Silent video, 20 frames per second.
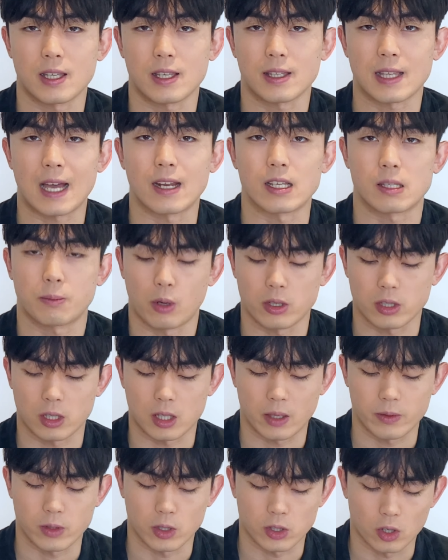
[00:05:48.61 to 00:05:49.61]
tan is
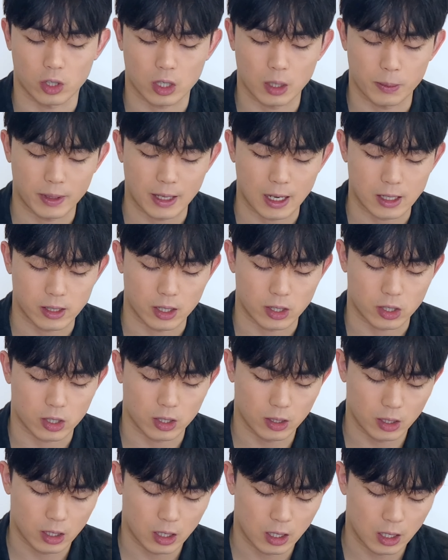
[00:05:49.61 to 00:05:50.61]
positive, so it's not going to be in that section.